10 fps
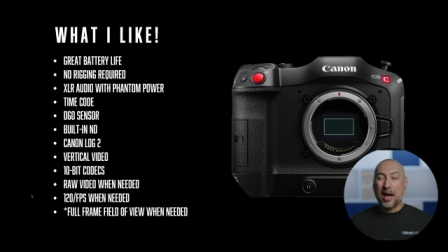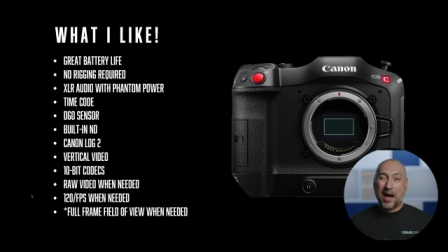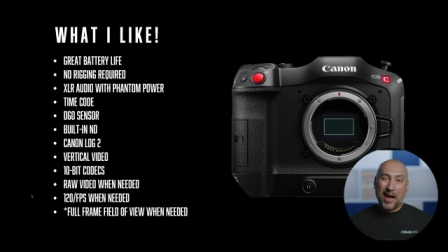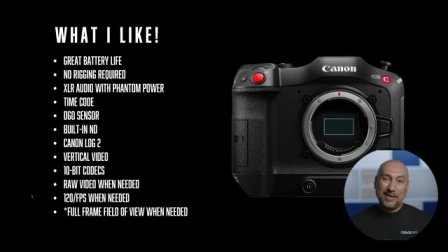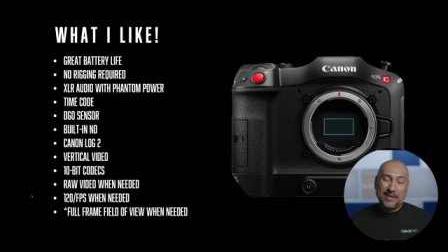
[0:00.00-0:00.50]

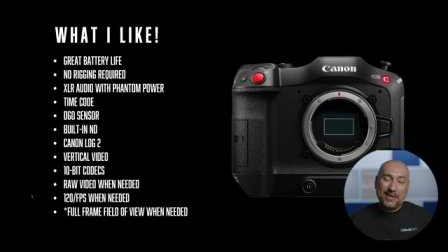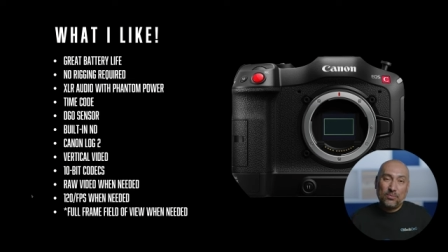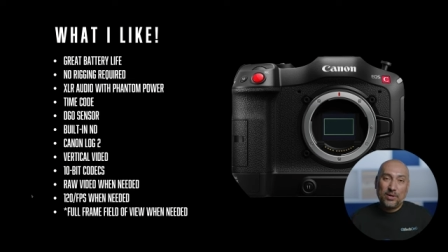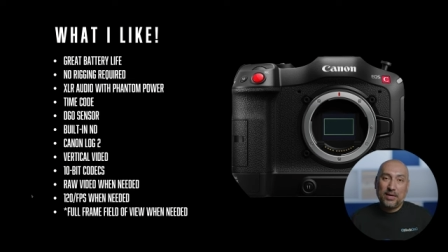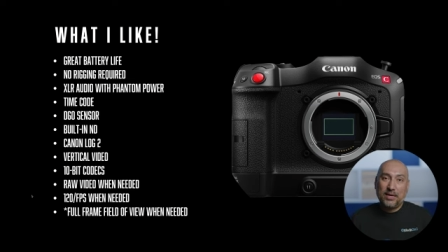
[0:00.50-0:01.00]
I didn't
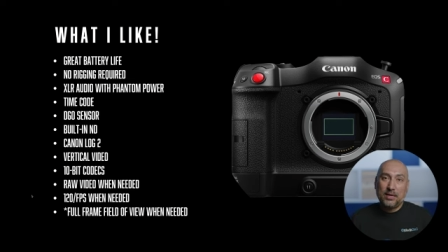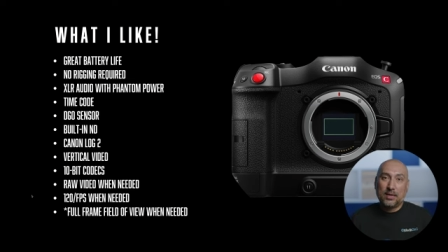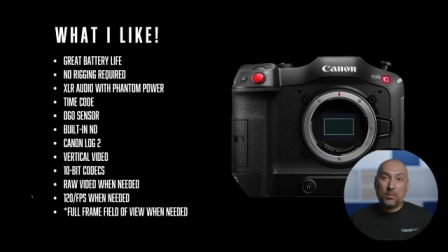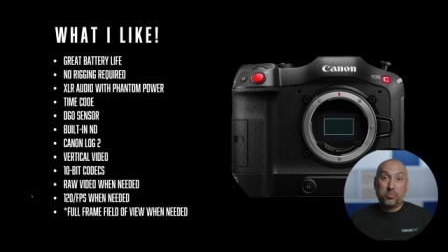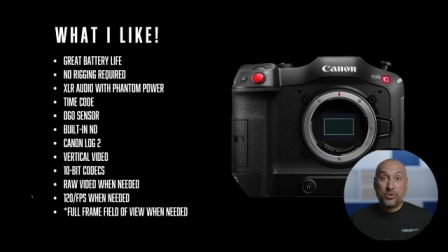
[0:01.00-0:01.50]
really
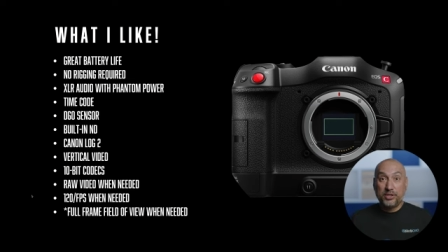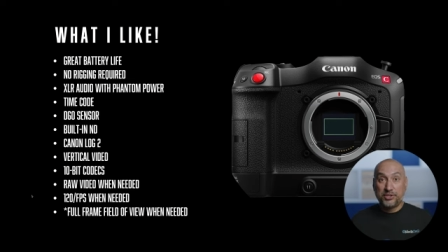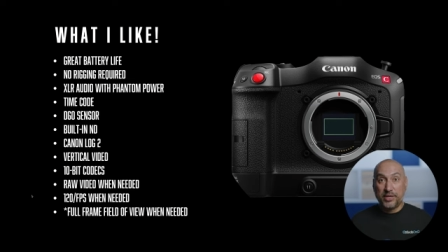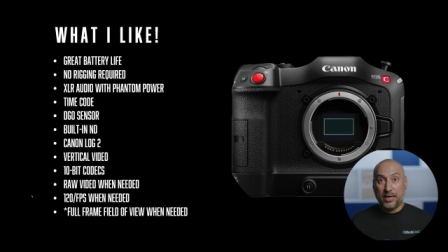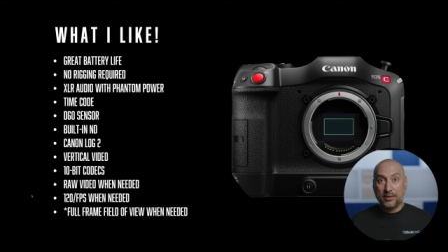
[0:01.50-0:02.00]

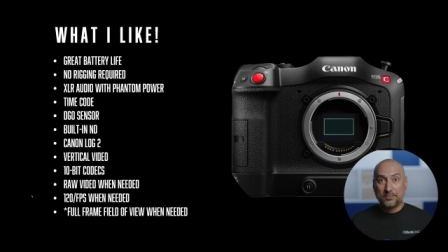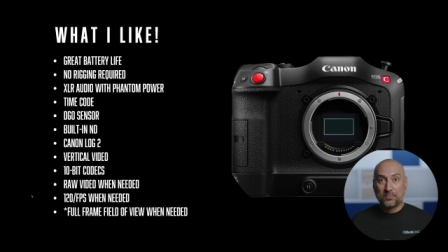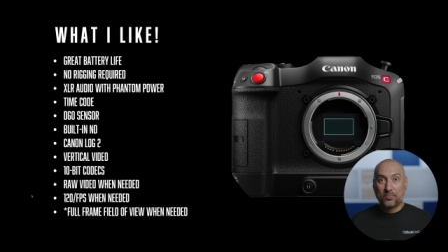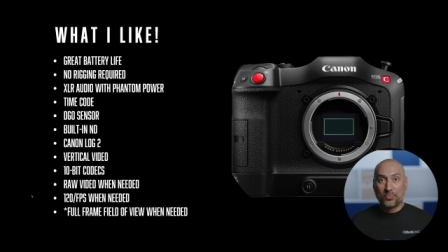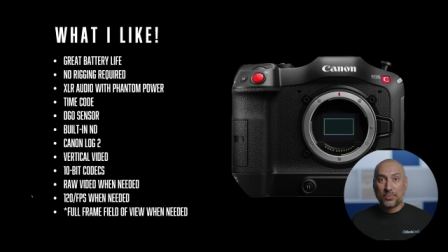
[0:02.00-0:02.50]
appreciate
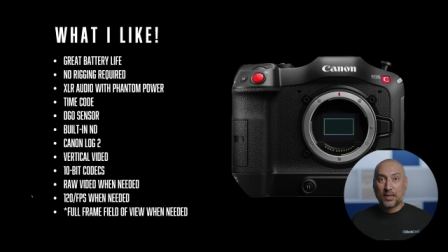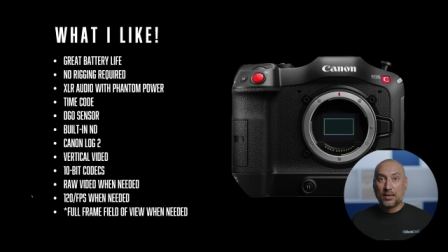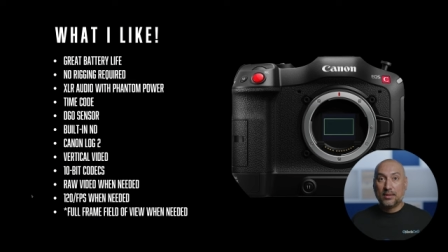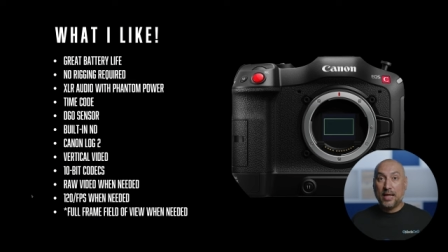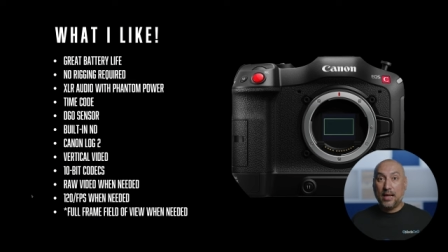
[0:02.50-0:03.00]

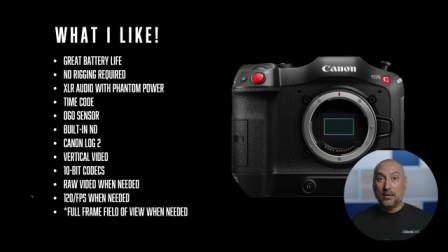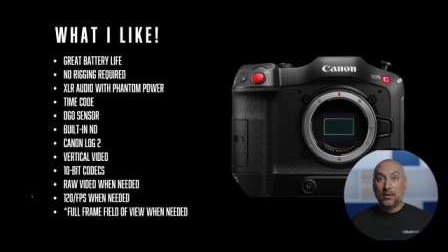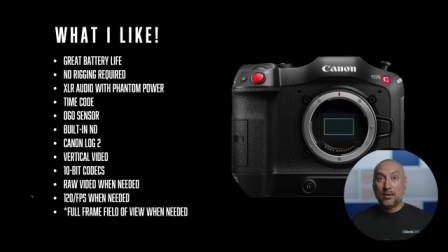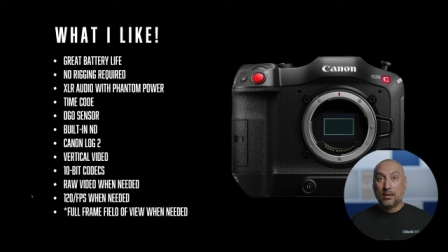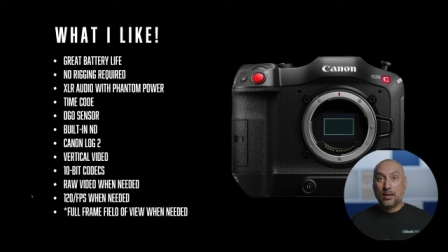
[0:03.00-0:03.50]
that
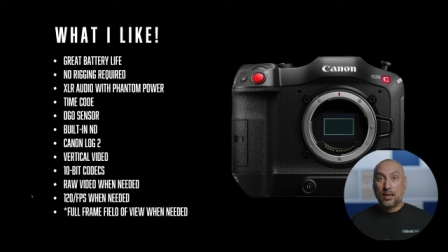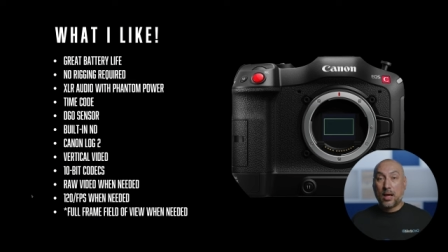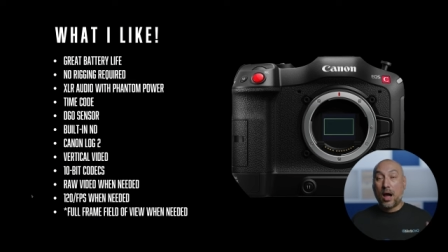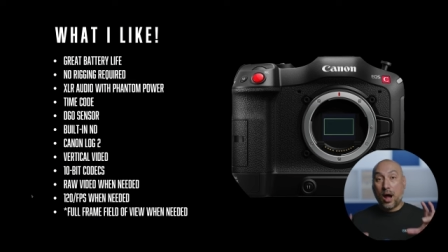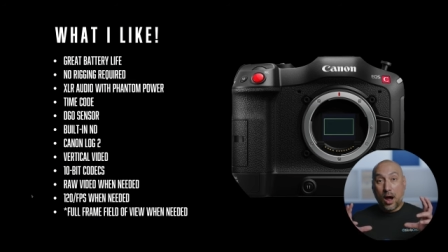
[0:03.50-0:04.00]

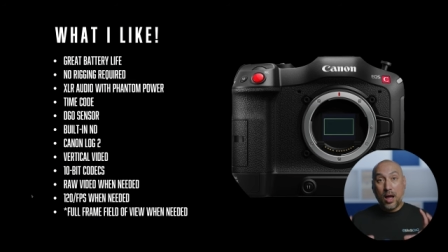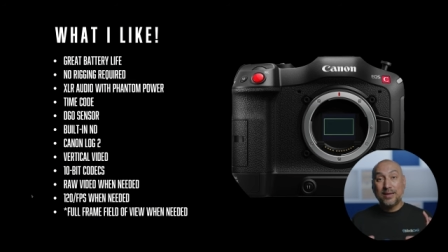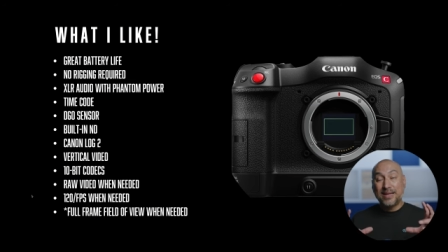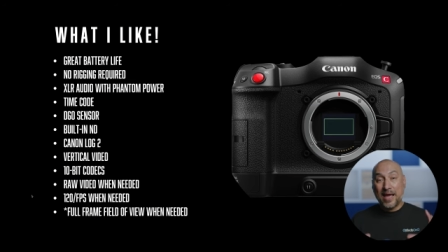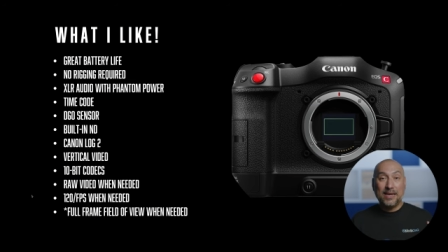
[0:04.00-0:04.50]
on
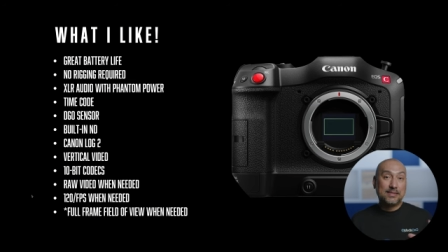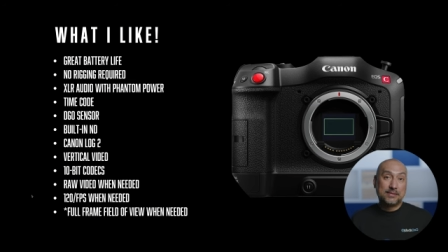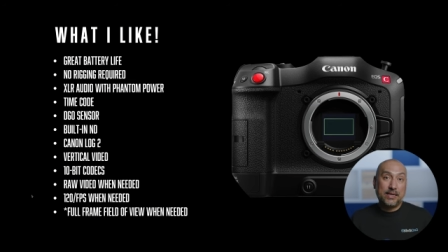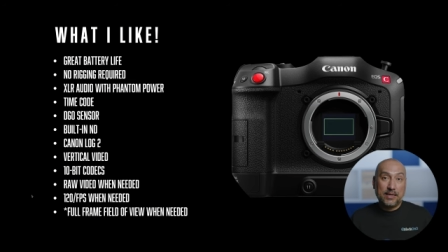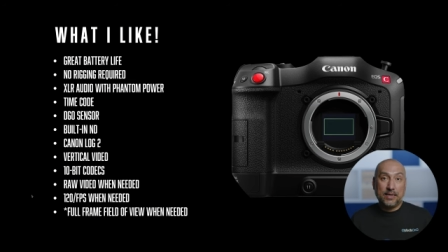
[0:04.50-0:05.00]
Canon
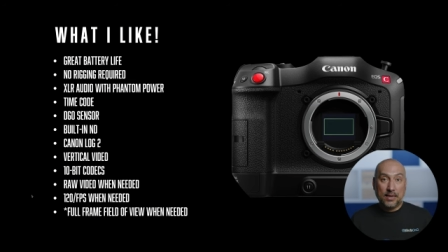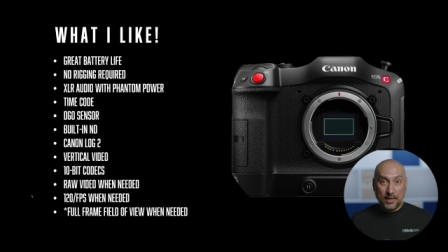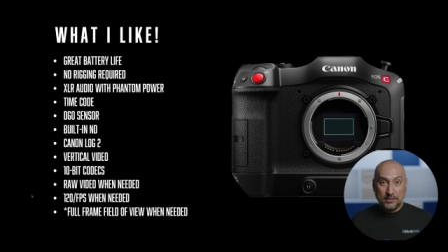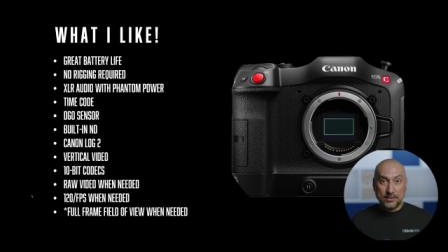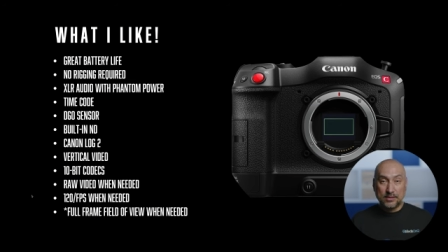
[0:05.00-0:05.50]
CNE
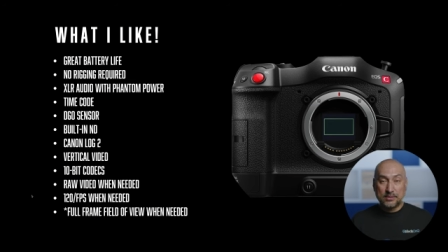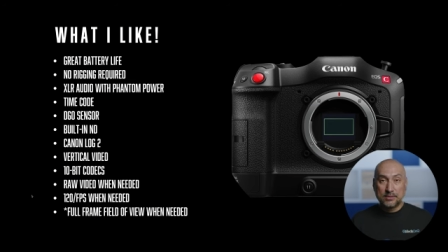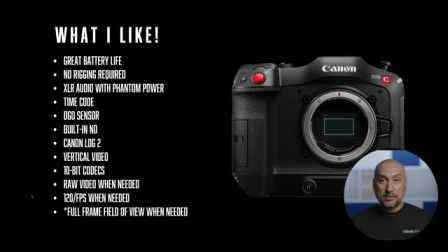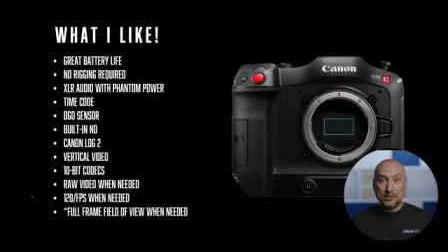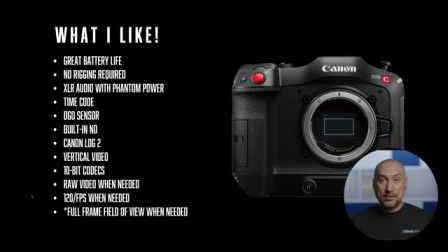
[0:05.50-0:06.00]
lenses,
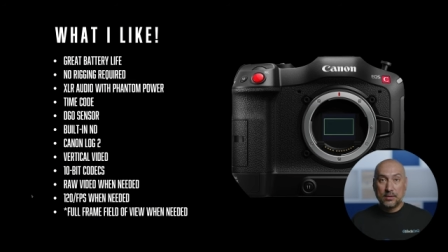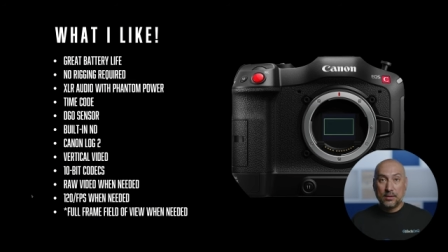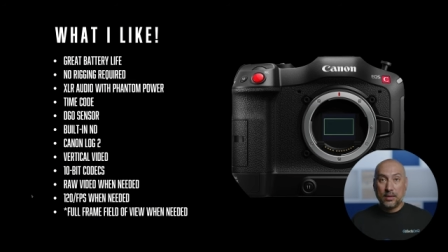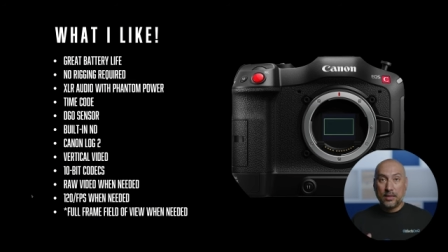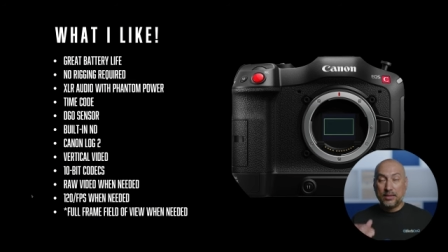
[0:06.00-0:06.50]

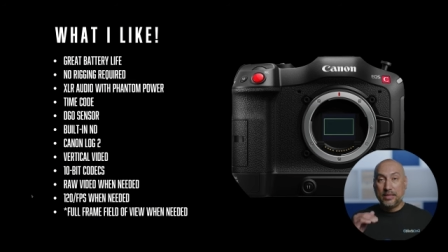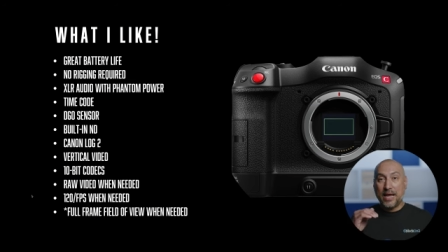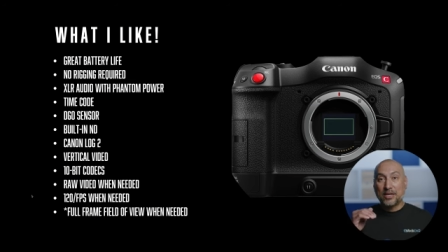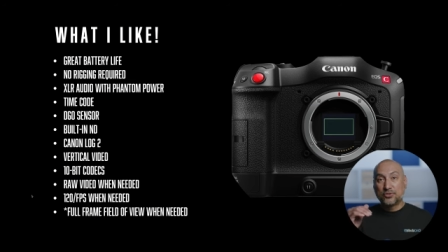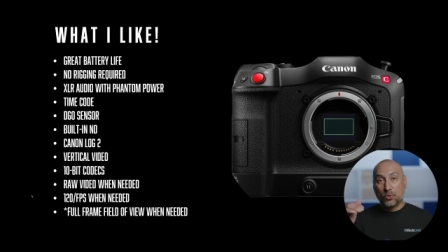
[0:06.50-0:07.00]
the actual